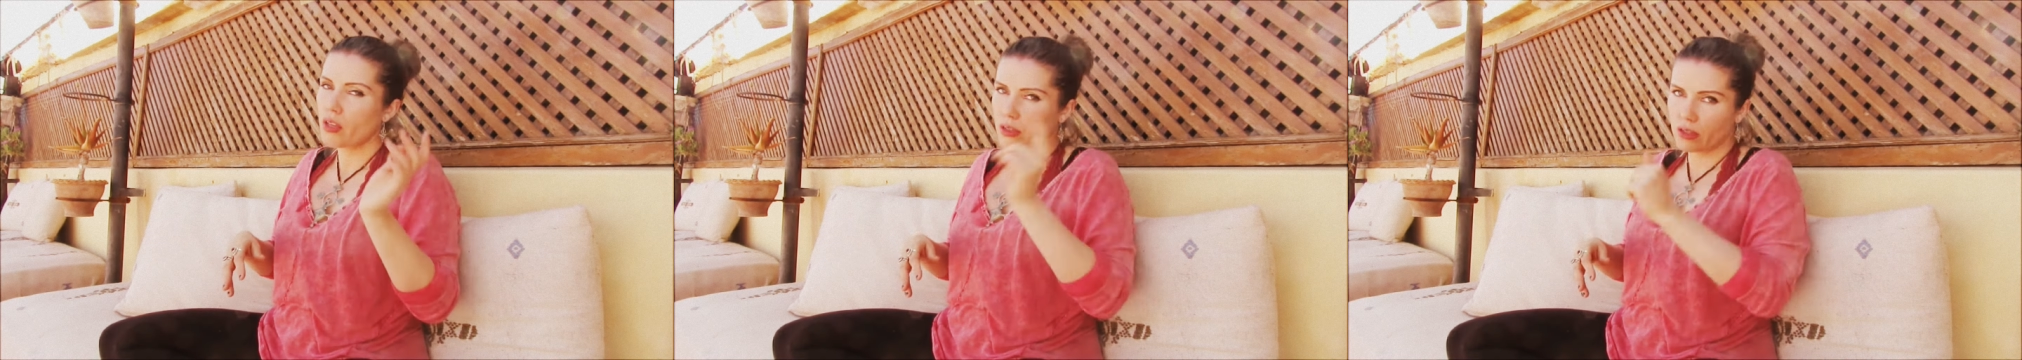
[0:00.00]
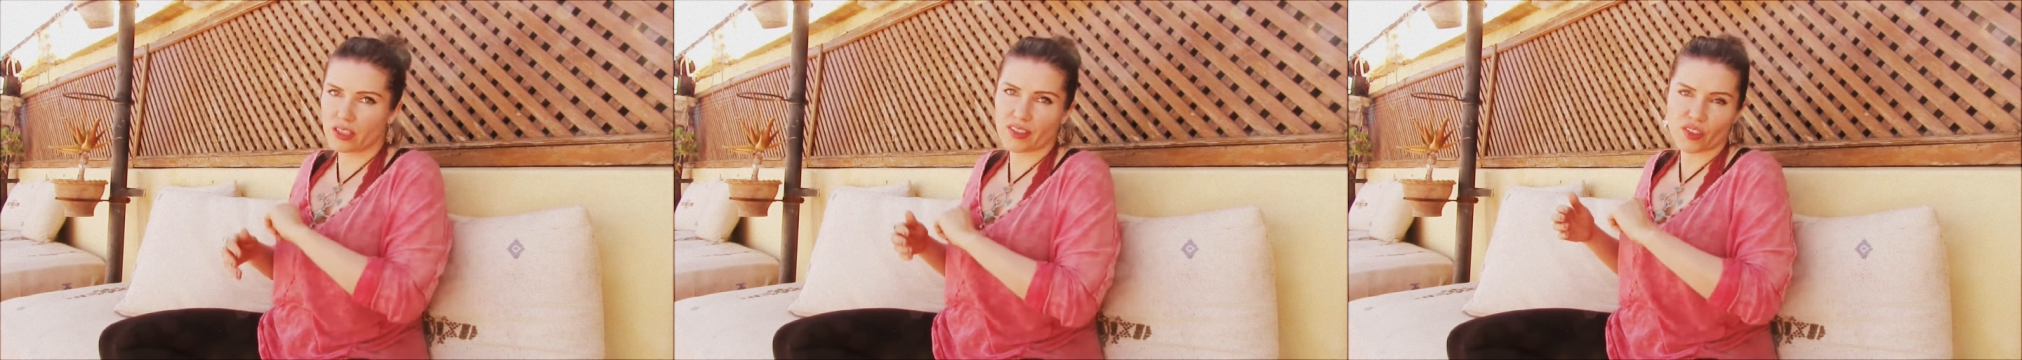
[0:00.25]

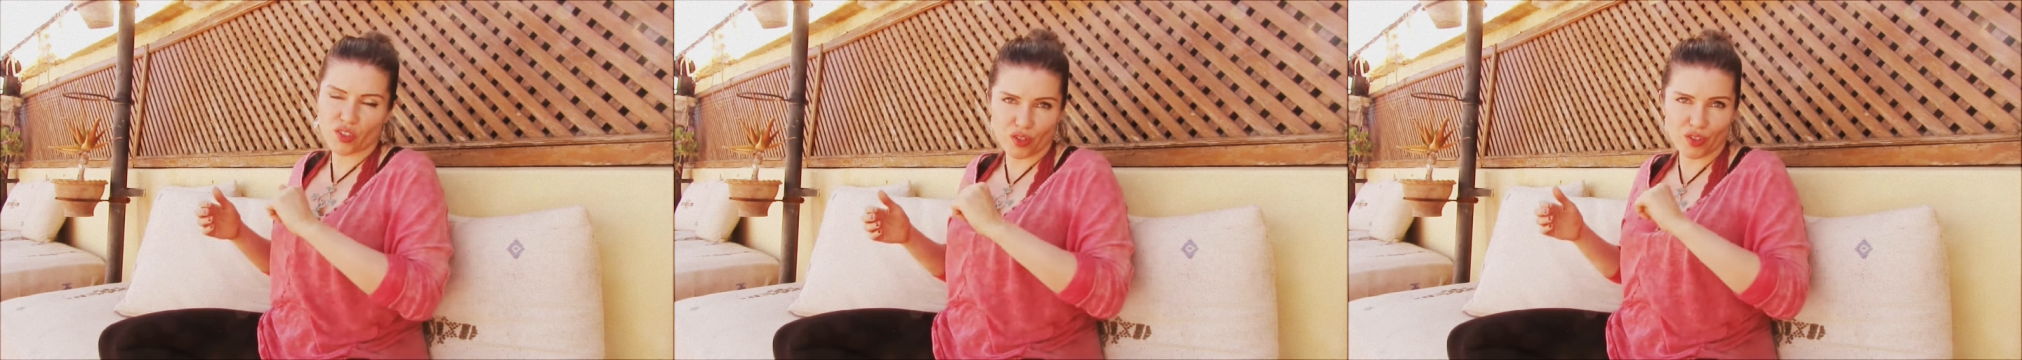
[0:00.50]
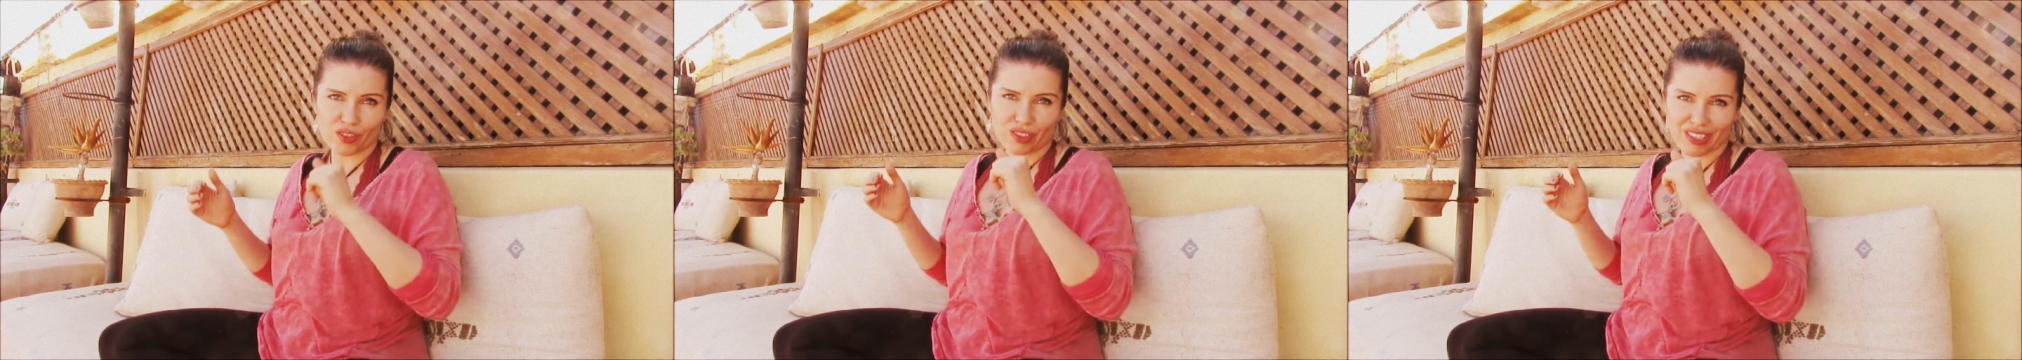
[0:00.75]
this is
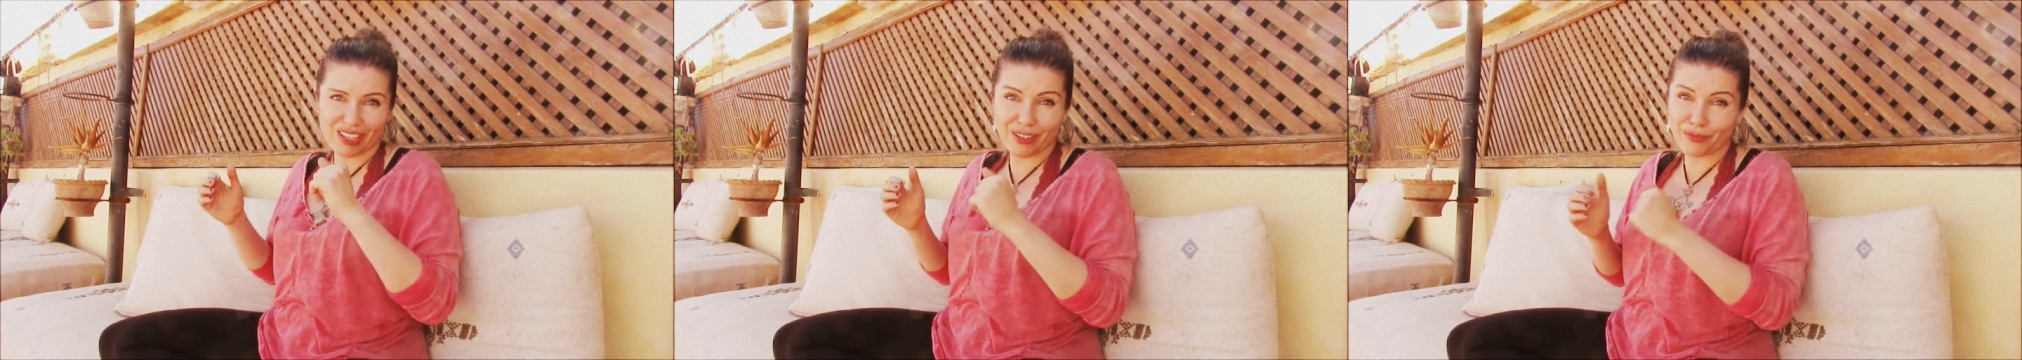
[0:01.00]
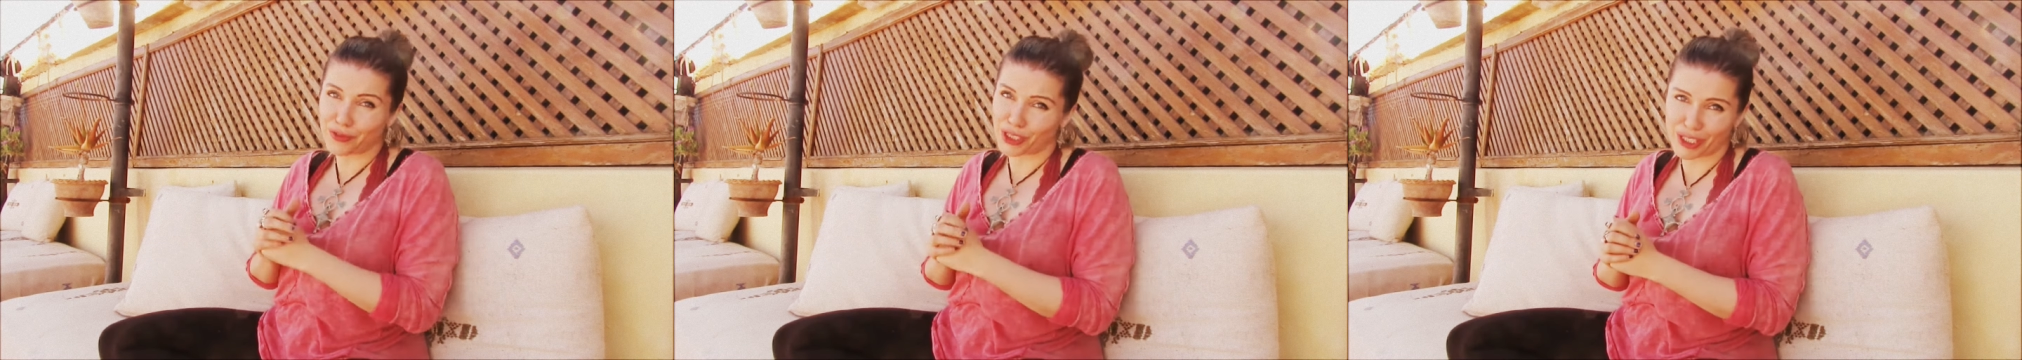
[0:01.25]
not
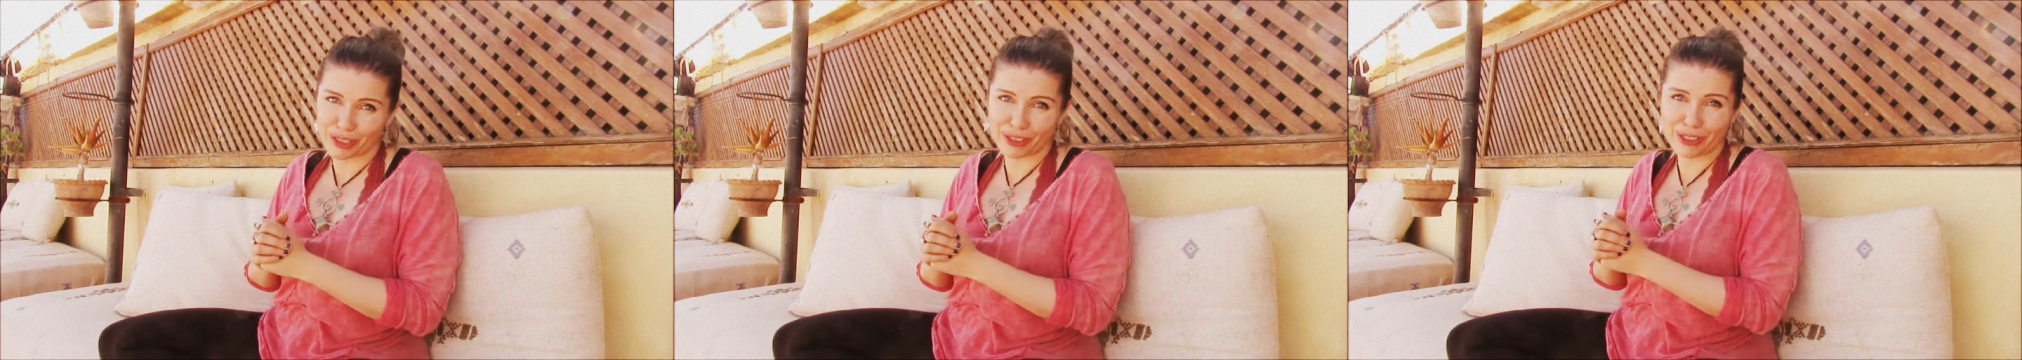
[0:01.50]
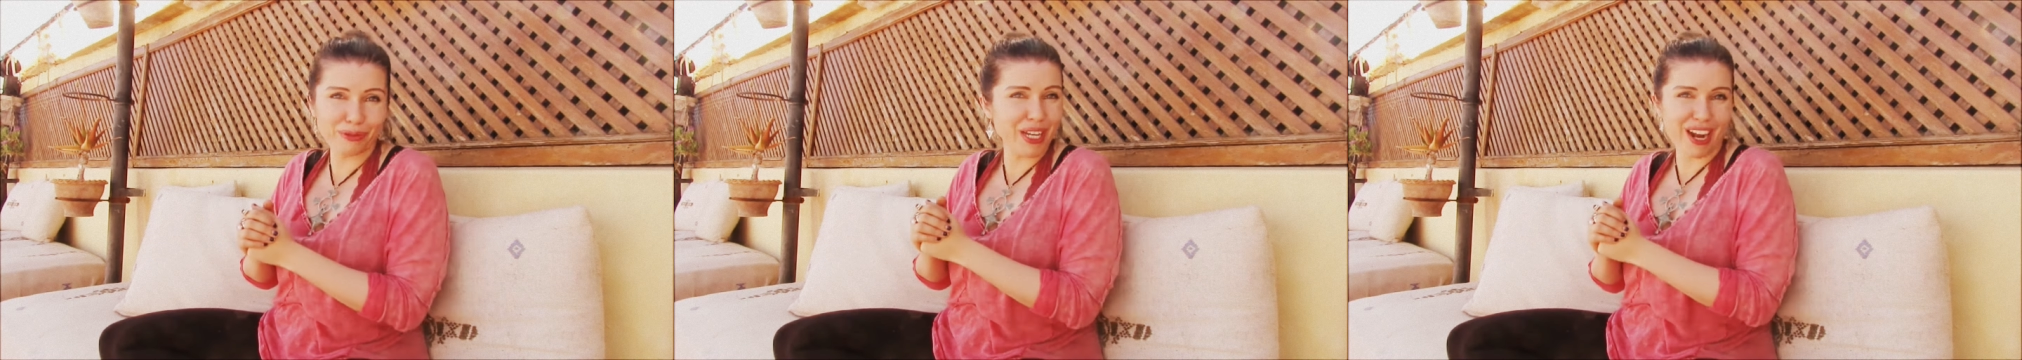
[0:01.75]
for you.
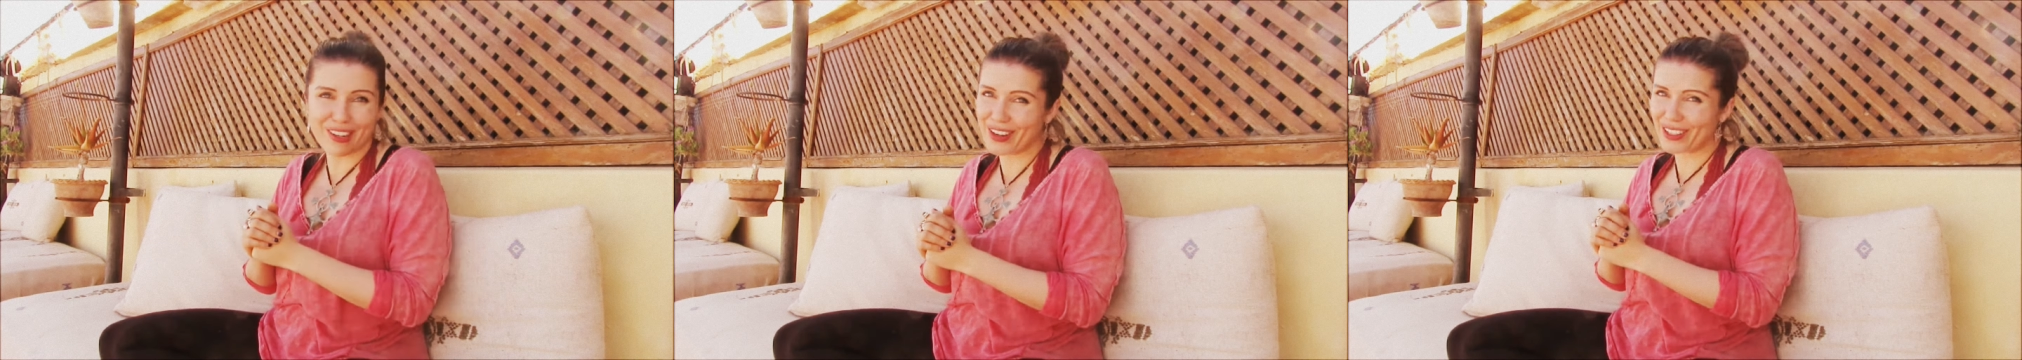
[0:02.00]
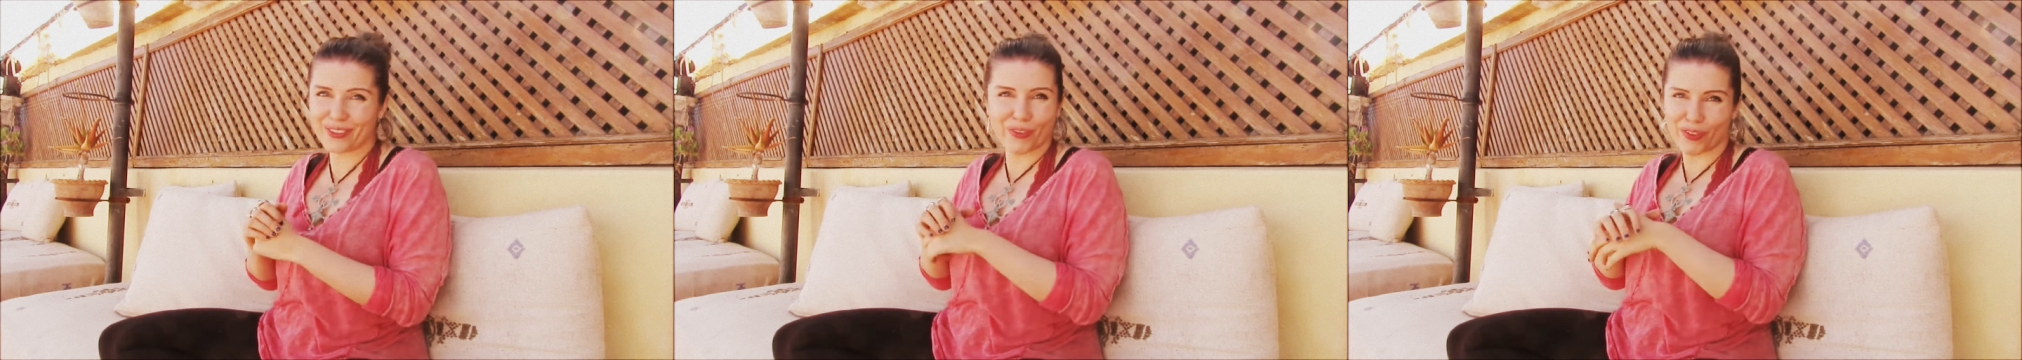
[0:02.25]
We are
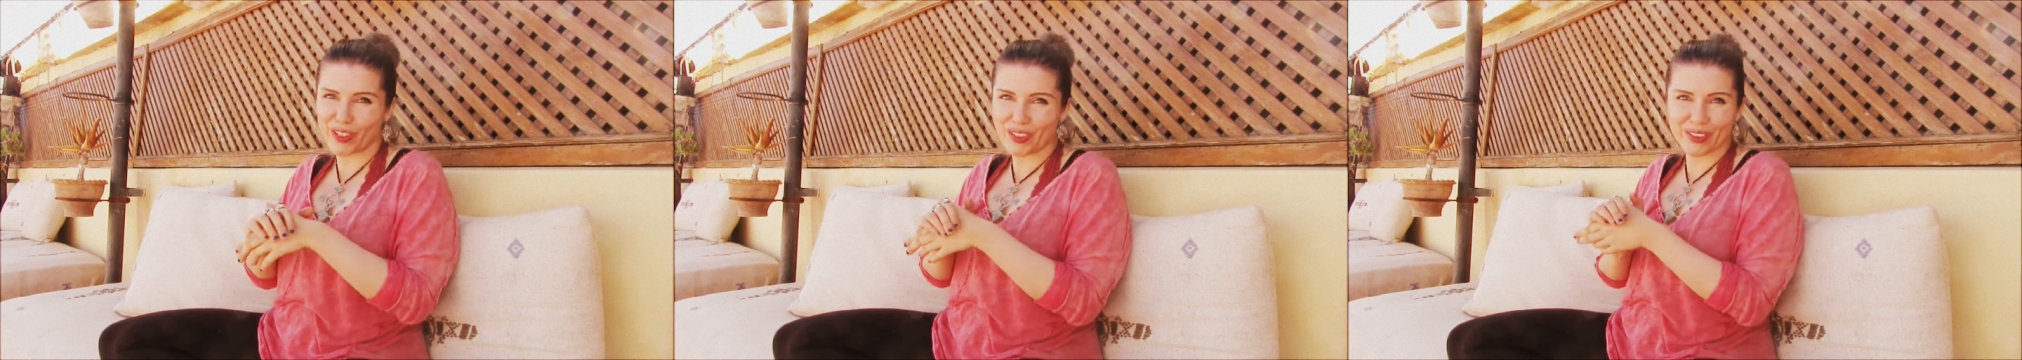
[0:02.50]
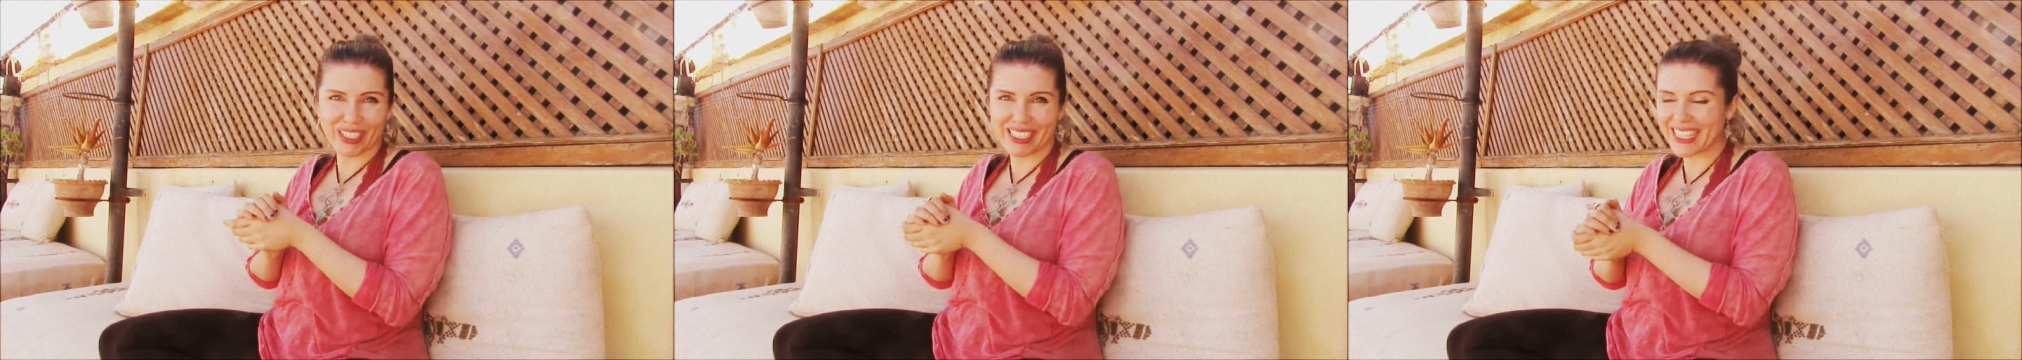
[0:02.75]
not for
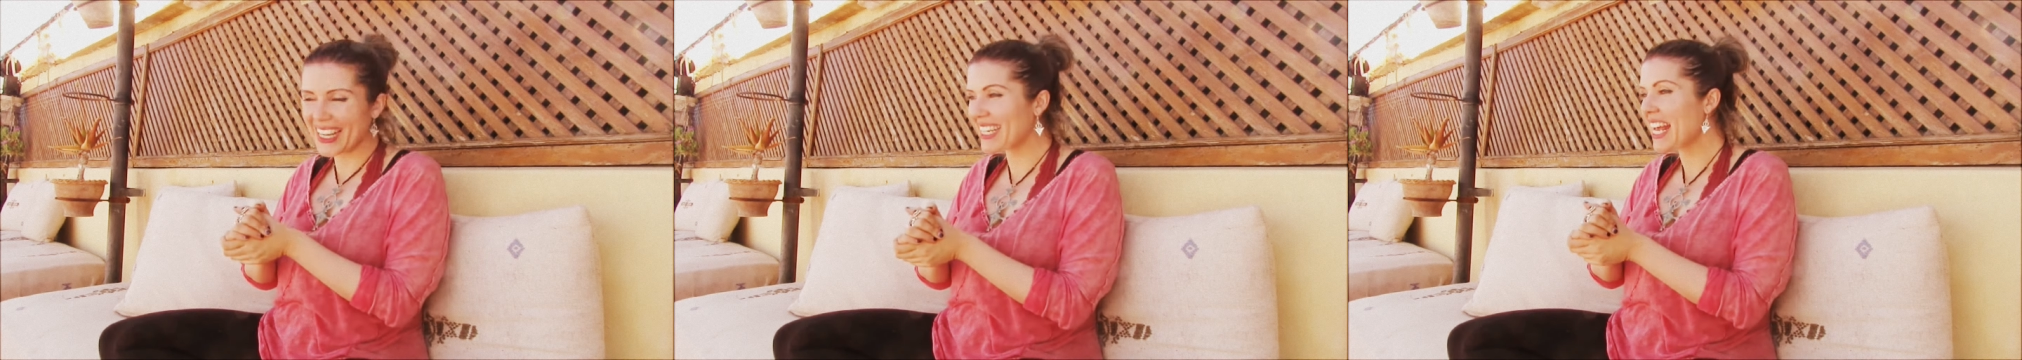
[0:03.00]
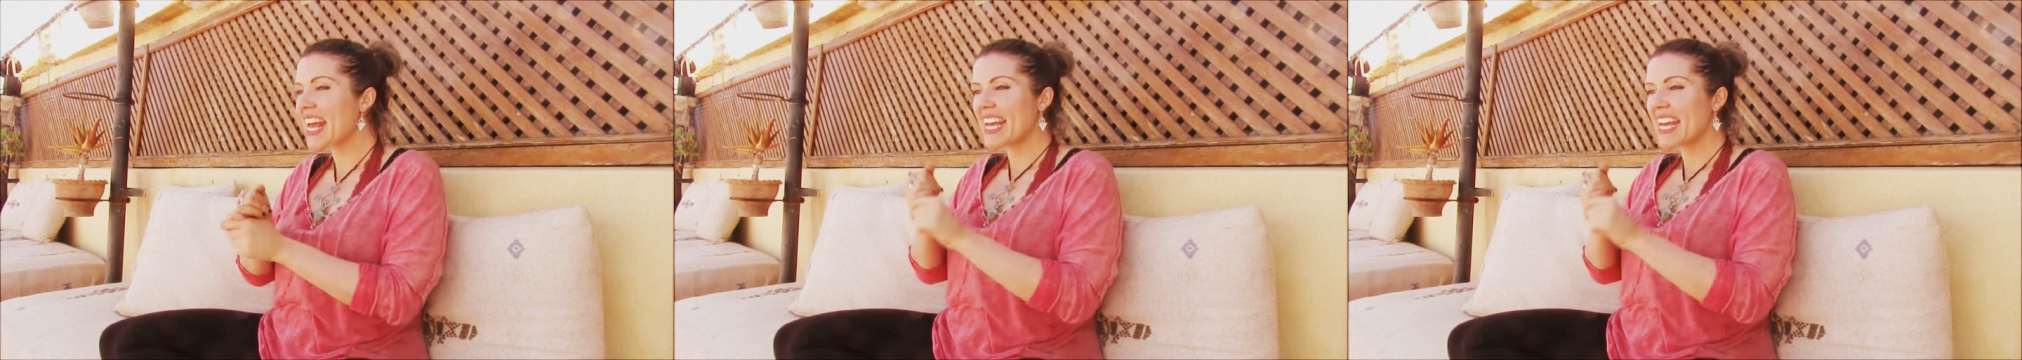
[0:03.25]
you again.